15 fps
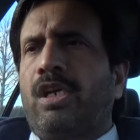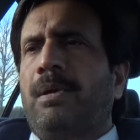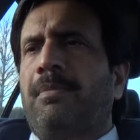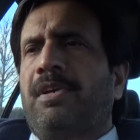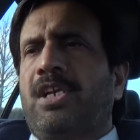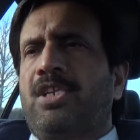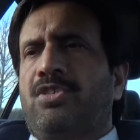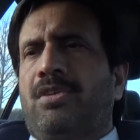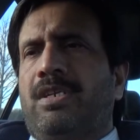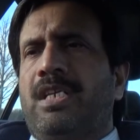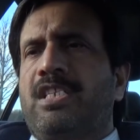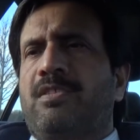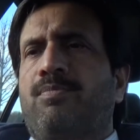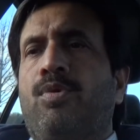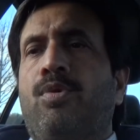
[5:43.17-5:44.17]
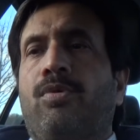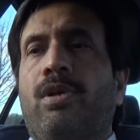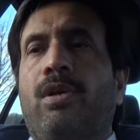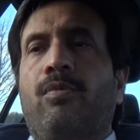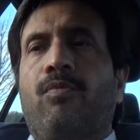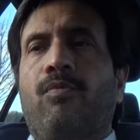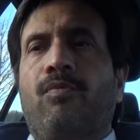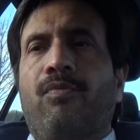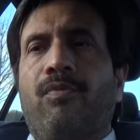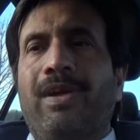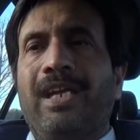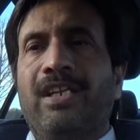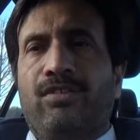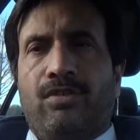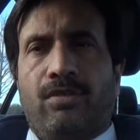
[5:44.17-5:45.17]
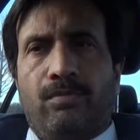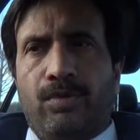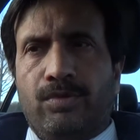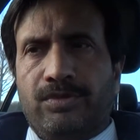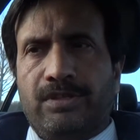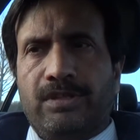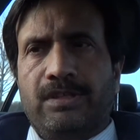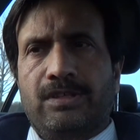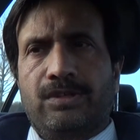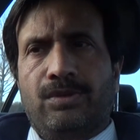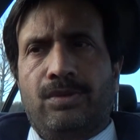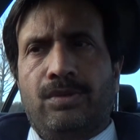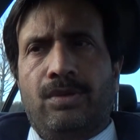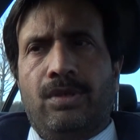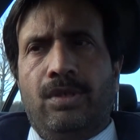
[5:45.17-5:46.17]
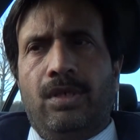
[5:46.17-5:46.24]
hypertension is portal vein thrombosis you know